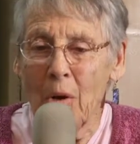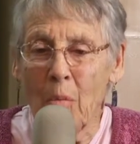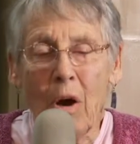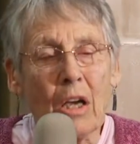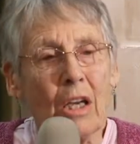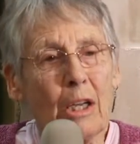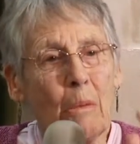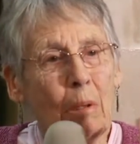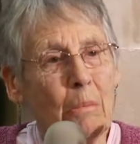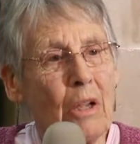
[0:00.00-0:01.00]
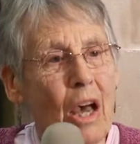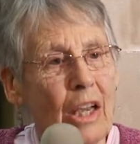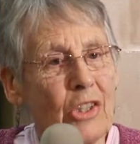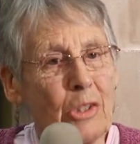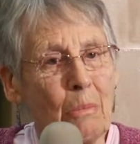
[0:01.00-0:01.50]
walk a couple
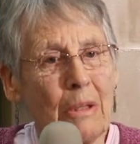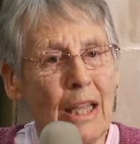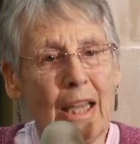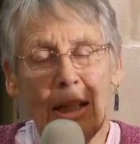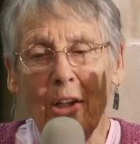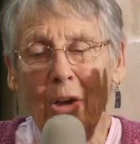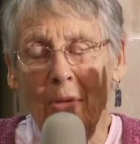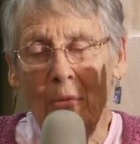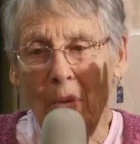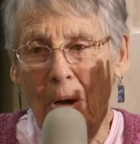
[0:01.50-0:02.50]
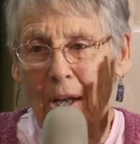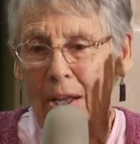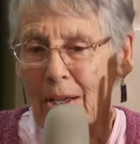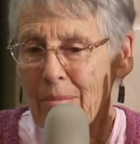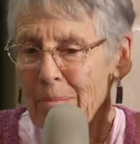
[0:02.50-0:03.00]
blocks to play
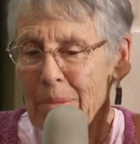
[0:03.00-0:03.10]
um,